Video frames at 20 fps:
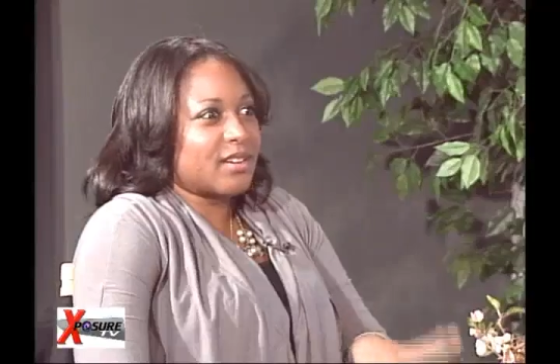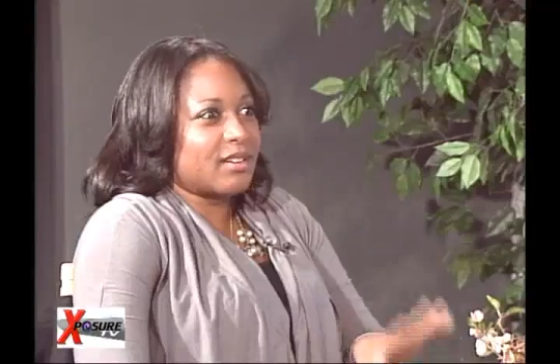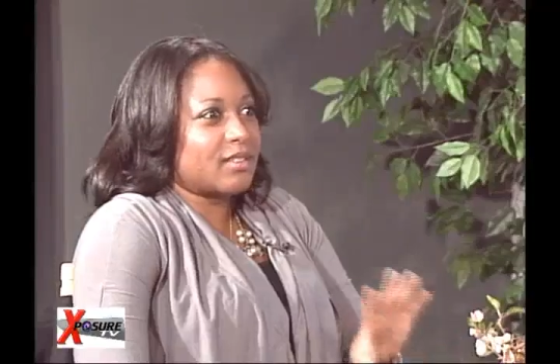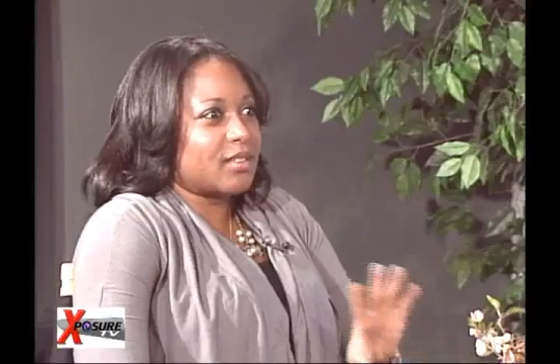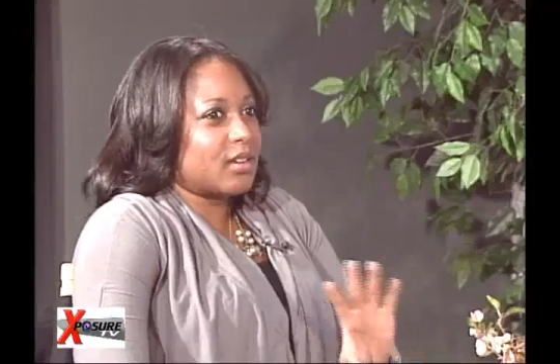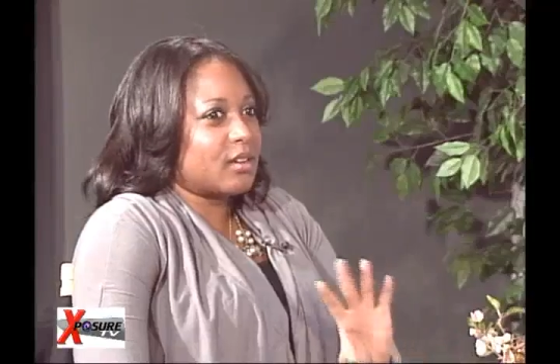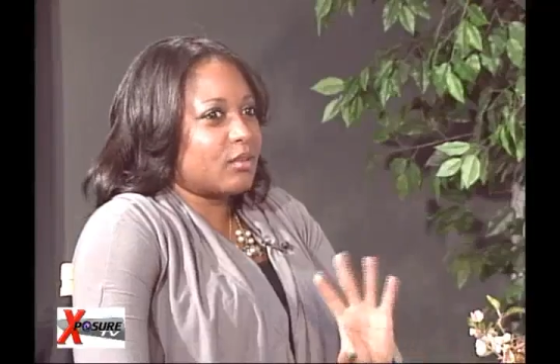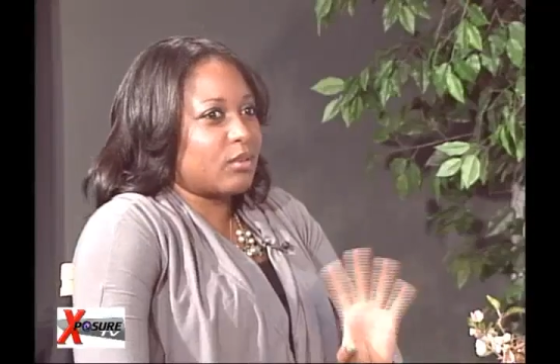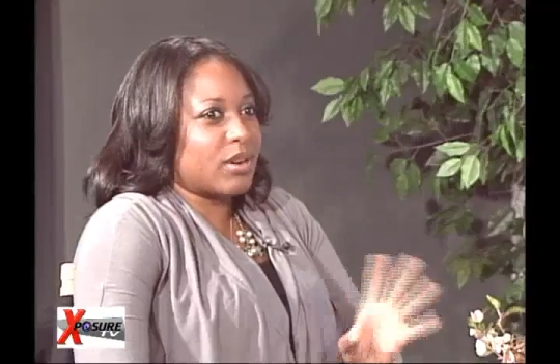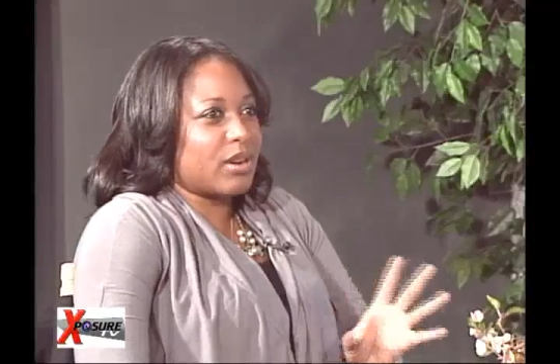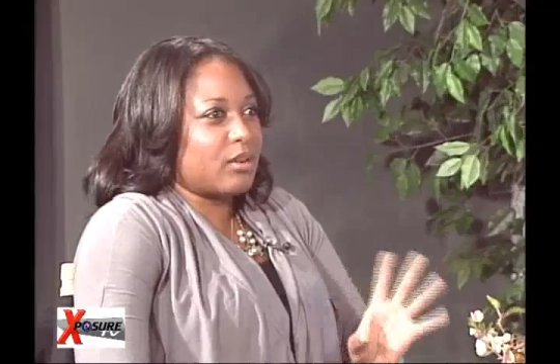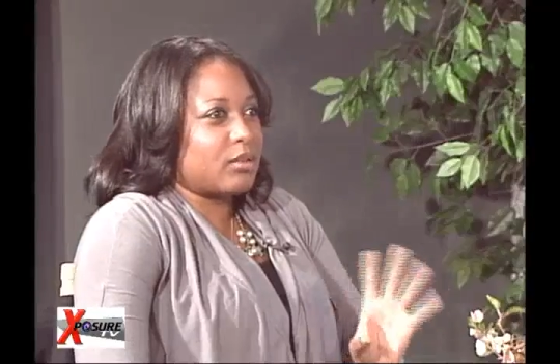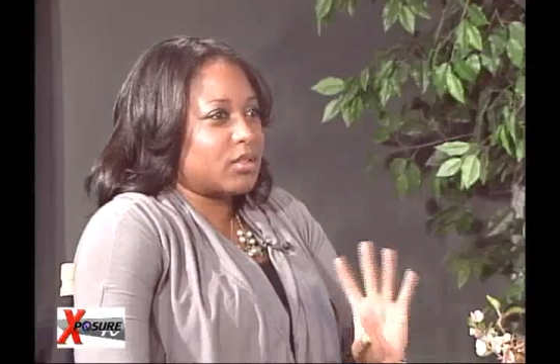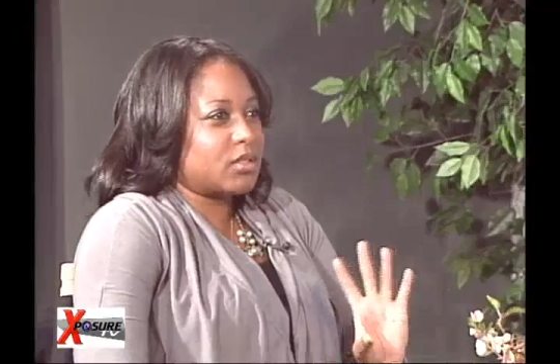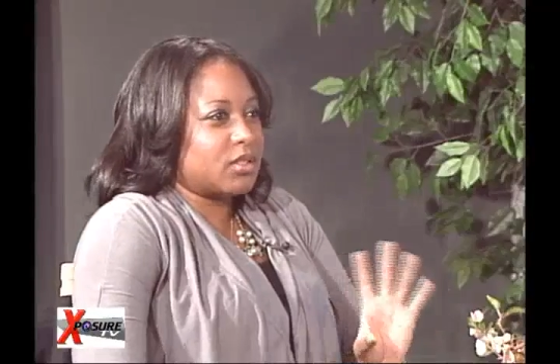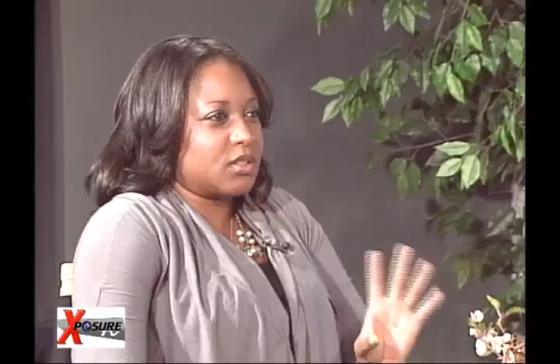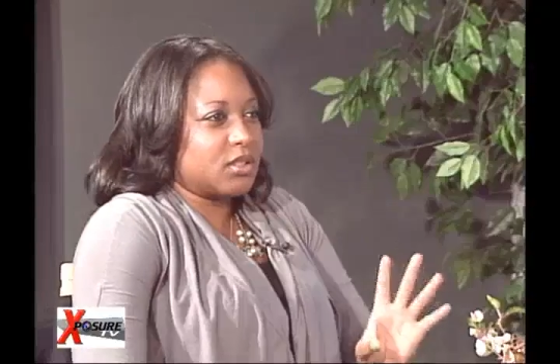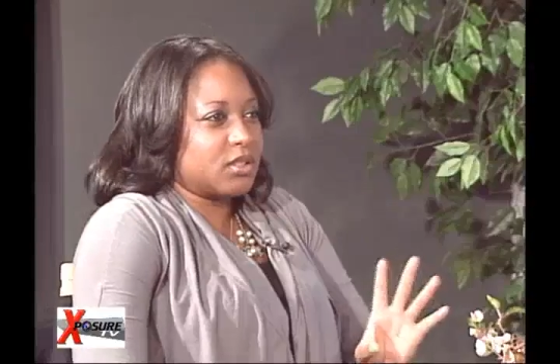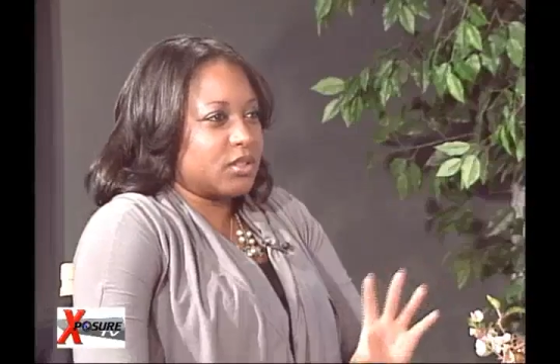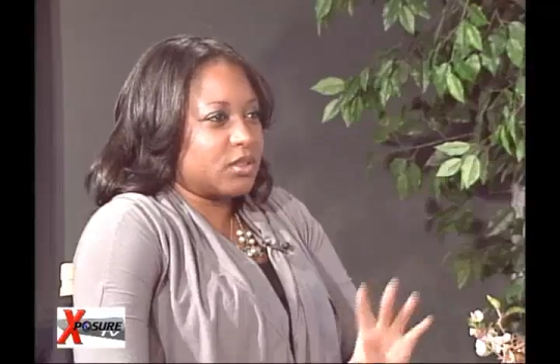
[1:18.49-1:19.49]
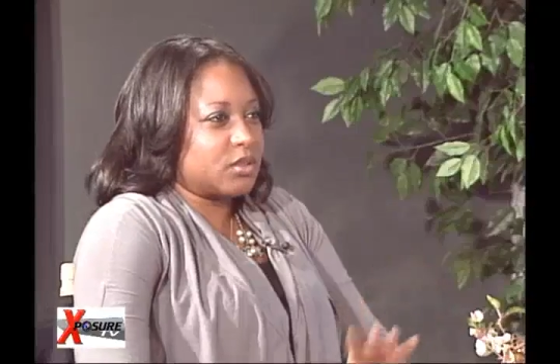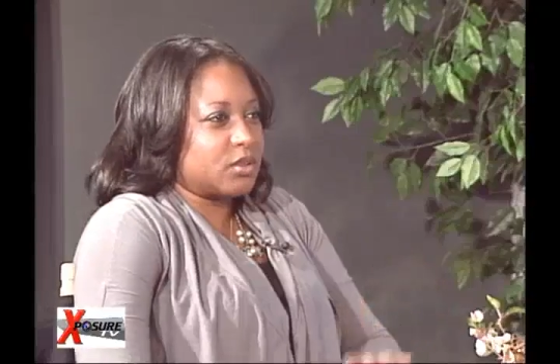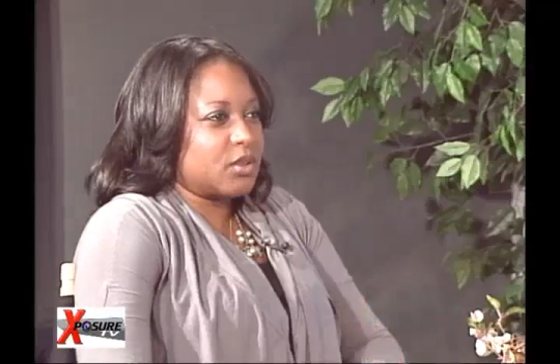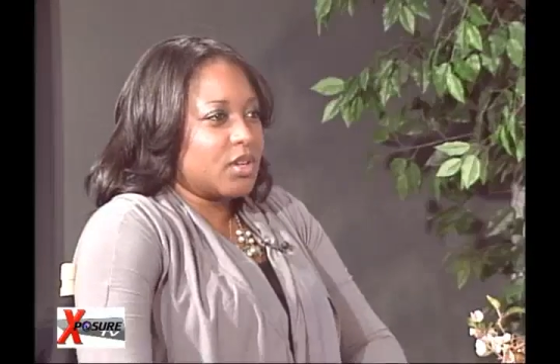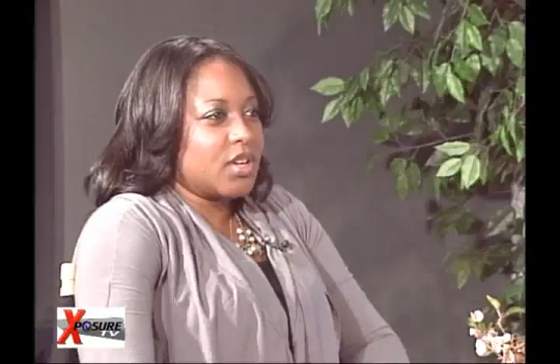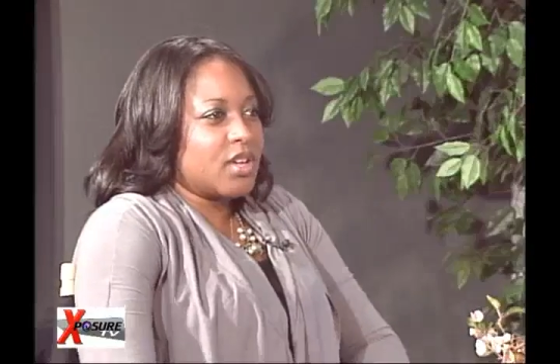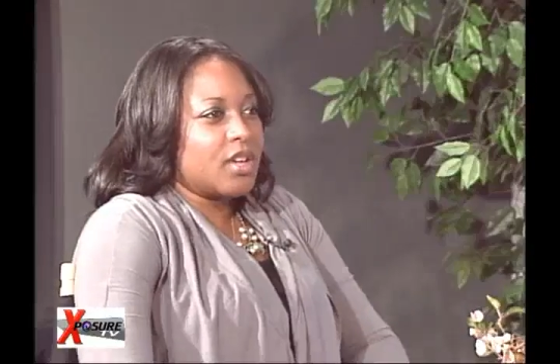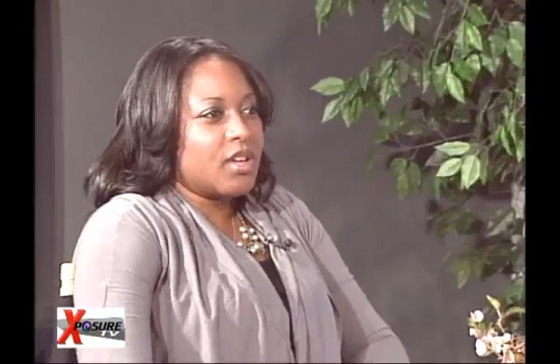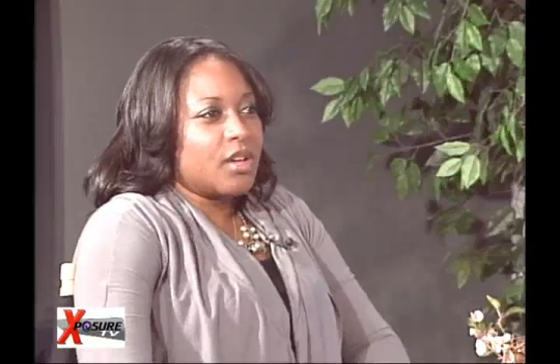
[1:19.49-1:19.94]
I think, when I was little.